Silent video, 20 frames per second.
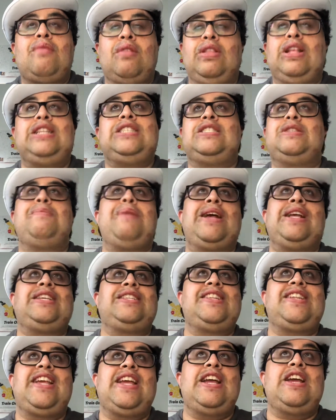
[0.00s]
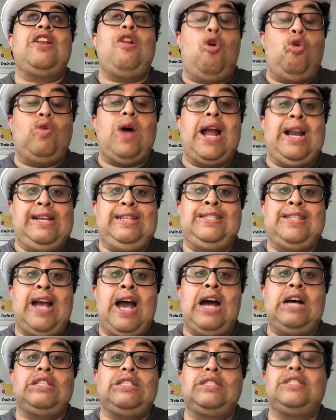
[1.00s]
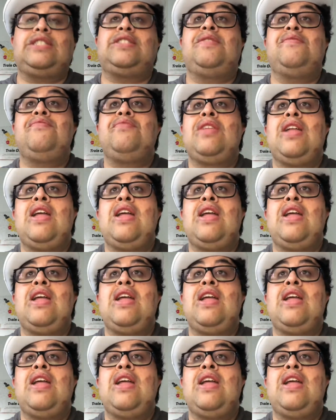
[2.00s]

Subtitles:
This is basically an all-80s cast.